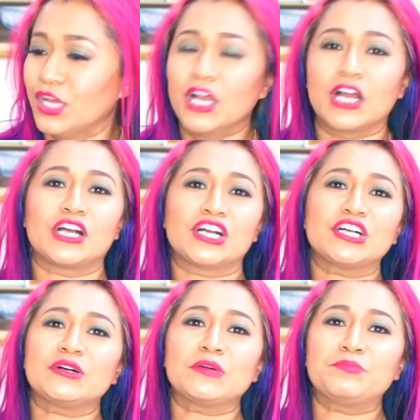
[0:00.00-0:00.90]

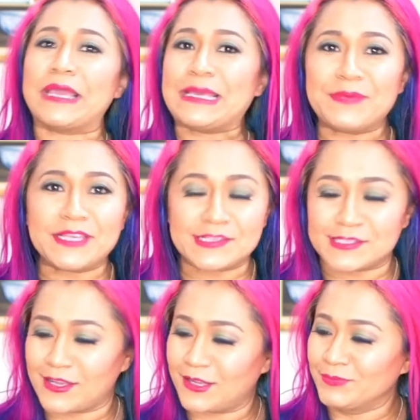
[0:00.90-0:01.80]
a baby's
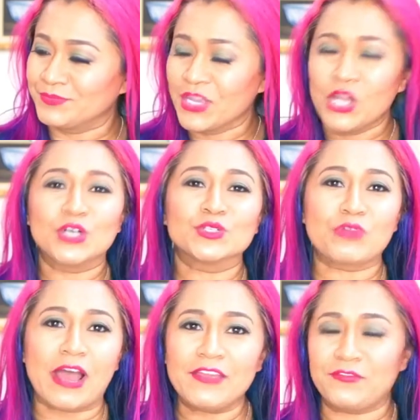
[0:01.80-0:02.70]

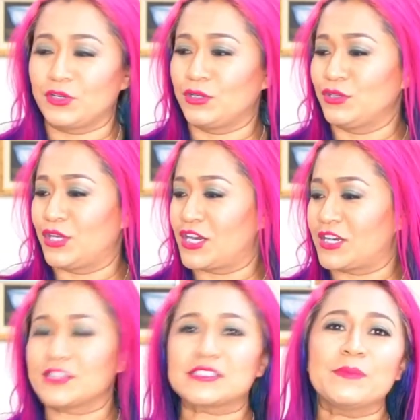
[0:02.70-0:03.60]
arrival, or
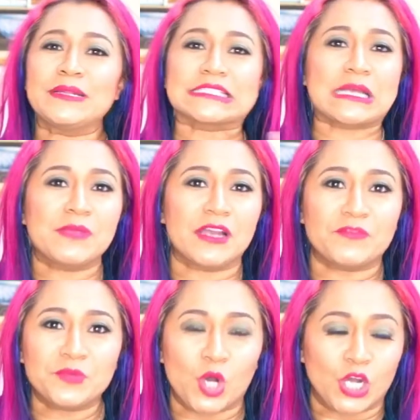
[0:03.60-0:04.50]
somebody's coming out from
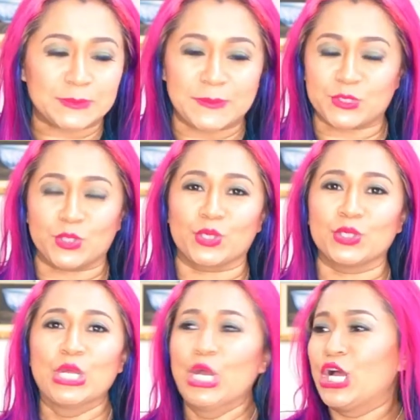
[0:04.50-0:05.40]
the hospital,
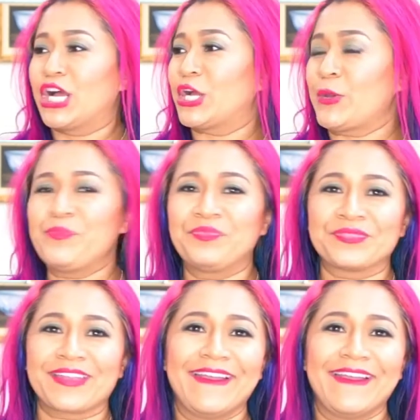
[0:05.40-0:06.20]
a